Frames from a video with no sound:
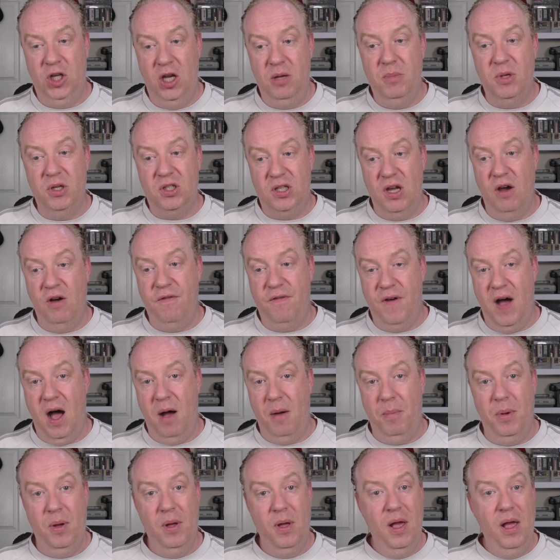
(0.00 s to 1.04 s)
myself
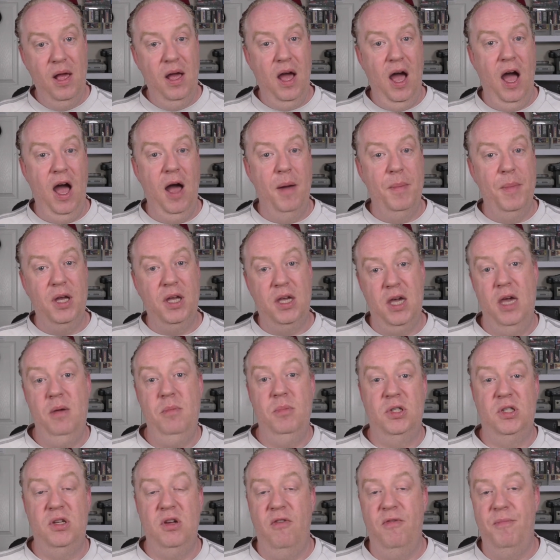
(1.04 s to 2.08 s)
up, and
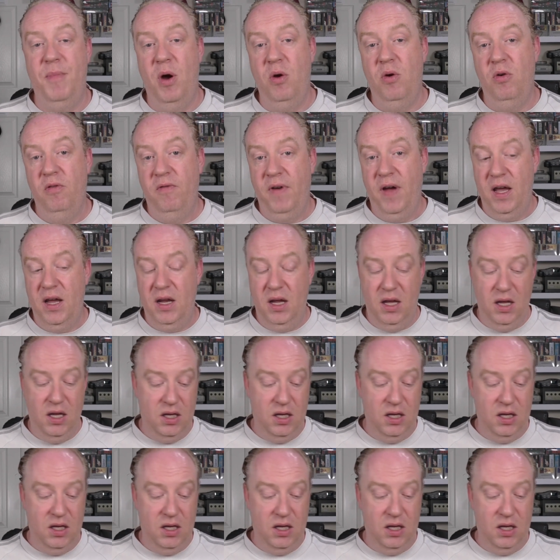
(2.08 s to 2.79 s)
keep myself motivated.